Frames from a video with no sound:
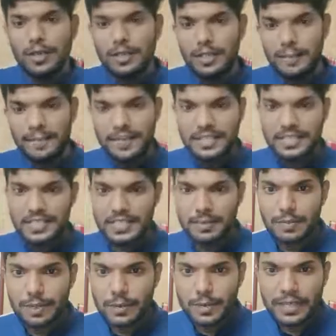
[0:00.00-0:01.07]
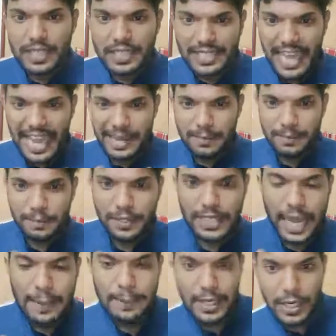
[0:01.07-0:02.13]
the
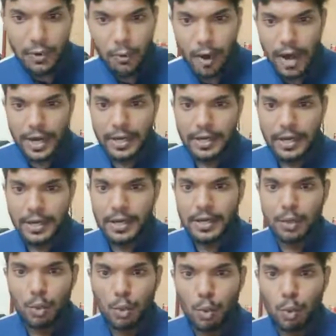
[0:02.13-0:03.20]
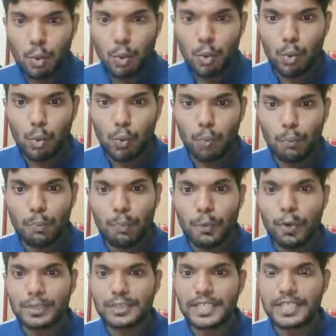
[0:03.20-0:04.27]
time required to
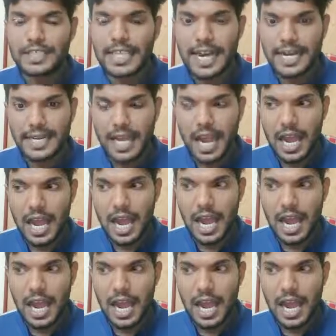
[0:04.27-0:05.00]
process that